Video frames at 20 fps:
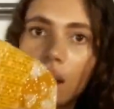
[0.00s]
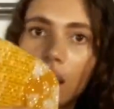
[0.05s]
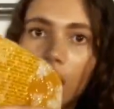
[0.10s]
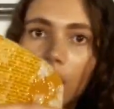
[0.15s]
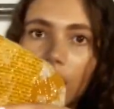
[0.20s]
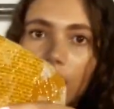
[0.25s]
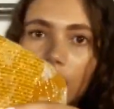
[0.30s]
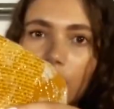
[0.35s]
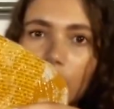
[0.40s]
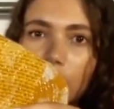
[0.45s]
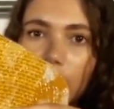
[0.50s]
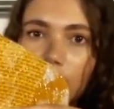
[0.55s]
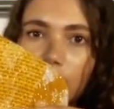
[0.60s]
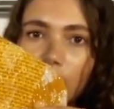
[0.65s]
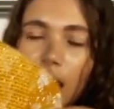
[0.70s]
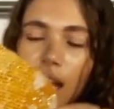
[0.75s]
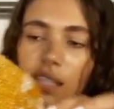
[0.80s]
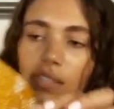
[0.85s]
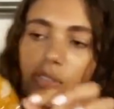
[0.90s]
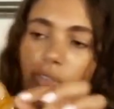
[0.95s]
covered
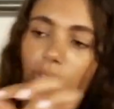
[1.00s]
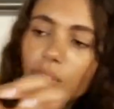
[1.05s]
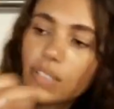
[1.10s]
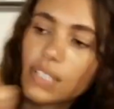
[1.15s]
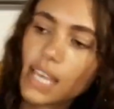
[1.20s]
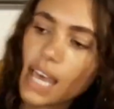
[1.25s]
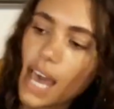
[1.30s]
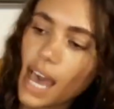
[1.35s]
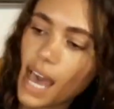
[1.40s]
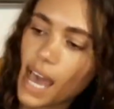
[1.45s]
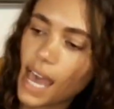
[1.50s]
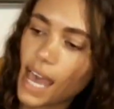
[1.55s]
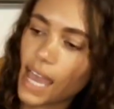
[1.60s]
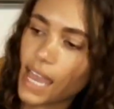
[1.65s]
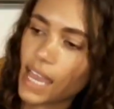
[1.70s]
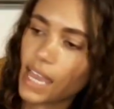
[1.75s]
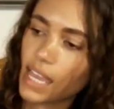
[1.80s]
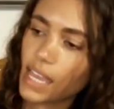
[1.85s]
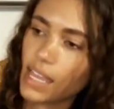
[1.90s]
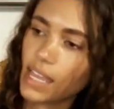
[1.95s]
tassel
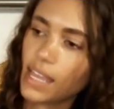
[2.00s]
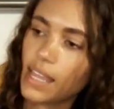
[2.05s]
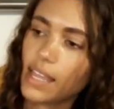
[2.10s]
tie.